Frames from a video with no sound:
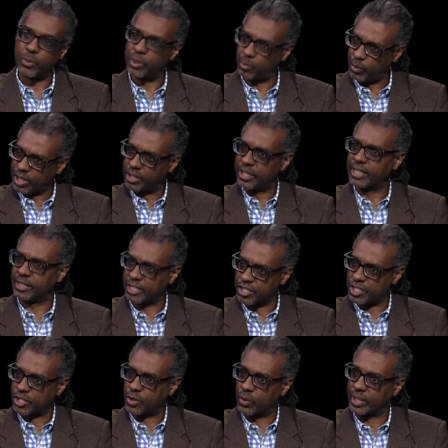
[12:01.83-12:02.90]
Where do you think this
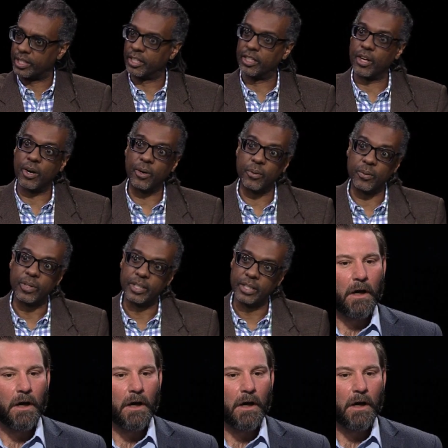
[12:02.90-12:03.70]
is going to go?